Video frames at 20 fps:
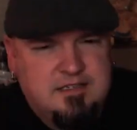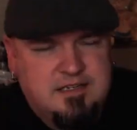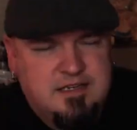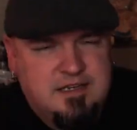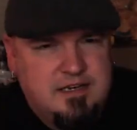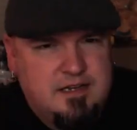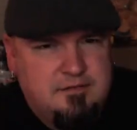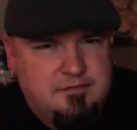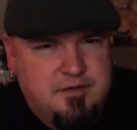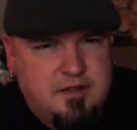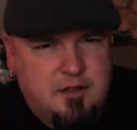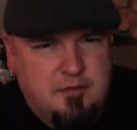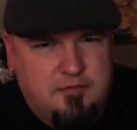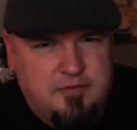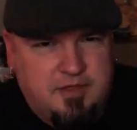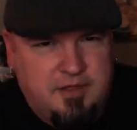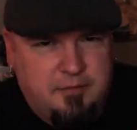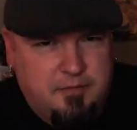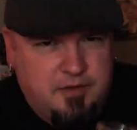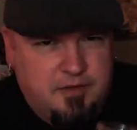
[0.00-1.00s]
any follow up for
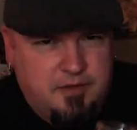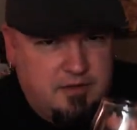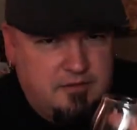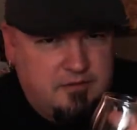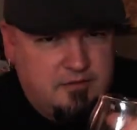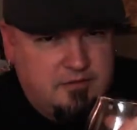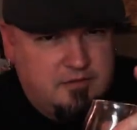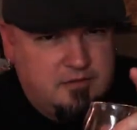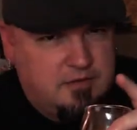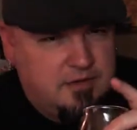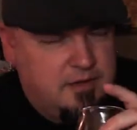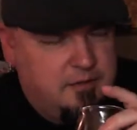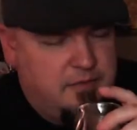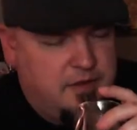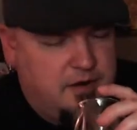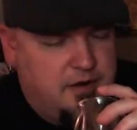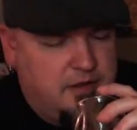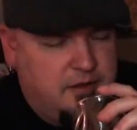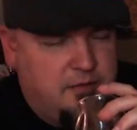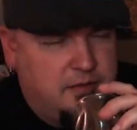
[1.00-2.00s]
that, but get
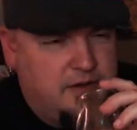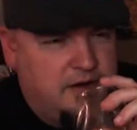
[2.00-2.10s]
better there, buddy.